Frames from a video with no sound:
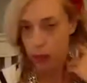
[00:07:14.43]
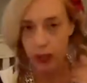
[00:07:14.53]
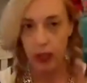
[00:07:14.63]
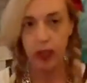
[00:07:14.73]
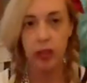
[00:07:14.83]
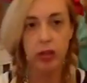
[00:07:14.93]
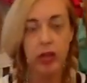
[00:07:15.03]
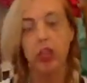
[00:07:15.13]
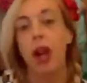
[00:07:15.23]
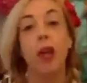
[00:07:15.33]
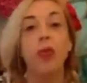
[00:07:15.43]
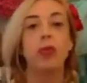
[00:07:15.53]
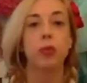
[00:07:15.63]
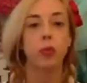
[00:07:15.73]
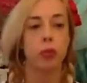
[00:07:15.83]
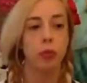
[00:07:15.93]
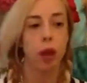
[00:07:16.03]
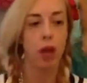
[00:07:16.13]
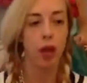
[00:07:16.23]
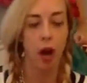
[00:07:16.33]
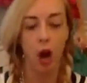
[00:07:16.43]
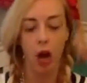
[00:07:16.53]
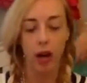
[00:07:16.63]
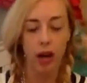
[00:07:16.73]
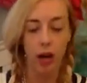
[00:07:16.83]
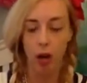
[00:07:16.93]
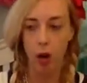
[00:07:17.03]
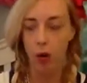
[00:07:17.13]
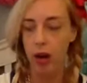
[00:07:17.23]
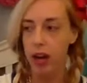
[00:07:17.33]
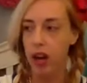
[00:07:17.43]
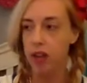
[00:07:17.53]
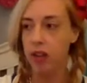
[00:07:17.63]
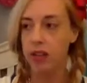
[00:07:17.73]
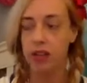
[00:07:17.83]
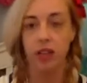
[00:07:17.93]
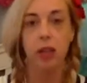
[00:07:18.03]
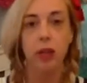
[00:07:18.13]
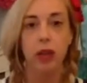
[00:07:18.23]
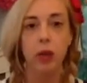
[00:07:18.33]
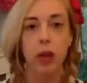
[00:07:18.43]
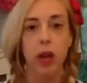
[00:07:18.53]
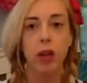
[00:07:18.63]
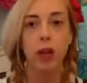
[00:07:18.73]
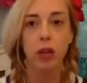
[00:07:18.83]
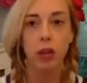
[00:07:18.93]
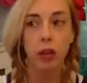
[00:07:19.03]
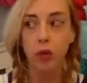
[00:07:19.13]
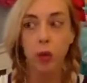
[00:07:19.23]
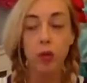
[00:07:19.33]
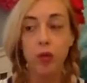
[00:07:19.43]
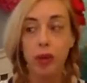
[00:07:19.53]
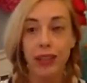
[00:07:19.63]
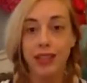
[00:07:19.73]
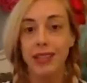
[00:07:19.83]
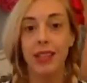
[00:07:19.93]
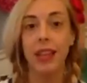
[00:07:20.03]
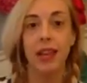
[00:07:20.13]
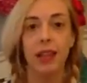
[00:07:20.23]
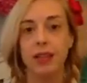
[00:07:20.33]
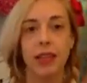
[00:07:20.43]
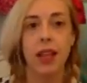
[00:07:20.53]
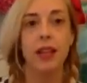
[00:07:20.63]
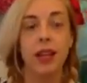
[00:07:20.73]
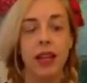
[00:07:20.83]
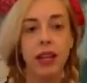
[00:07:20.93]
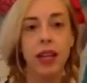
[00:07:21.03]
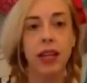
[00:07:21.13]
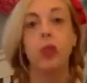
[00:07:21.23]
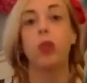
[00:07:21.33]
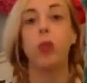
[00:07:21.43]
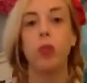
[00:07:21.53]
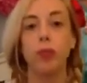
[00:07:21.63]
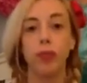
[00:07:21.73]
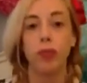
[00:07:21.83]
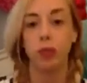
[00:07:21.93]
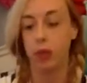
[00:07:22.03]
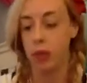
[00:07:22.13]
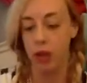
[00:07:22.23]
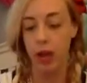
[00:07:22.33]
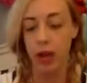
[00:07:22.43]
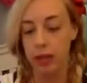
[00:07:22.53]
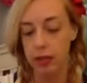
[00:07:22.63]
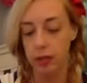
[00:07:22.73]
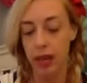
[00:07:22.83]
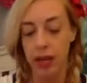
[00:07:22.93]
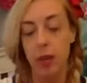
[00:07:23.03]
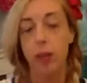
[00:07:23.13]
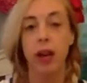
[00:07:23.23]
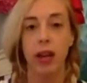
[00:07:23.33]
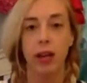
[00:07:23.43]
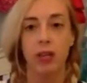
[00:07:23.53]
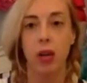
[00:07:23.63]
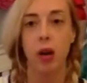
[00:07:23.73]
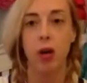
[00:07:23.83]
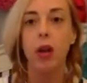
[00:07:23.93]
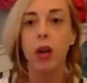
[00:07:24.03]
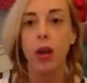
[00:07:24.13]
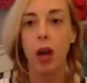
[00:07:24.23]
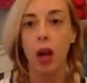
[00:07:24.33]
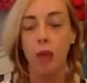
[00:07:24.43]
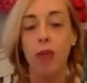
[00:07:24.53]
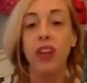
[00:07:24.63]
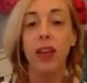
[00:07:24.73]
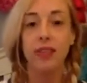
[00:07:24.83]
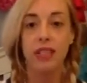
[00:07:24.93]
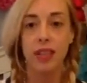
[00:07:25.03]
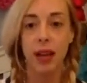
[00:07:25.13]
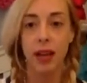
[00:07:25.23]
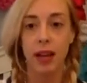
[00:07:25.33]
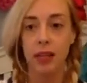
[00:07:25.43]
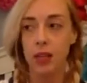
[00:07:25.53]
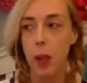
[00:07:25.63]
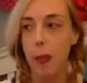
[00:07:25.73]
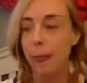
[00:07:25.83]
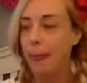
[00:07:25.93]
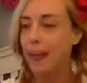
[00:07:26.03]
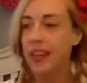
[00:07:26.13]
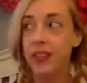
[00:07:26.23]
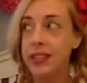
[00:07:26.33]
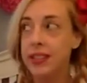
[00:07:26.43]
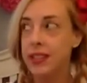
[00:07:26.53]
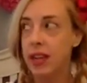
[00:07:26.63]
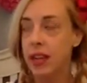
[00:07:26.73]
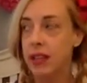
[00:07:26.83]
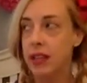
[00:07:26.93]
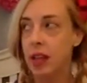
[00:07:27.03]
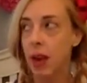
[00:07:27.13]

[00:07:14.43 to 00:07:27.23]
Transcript: clear the shelves, RA or OA, you have all this stuff laying around. If you don't list it and send it in, like, you're not going to make any money. So if you have designs, even designs that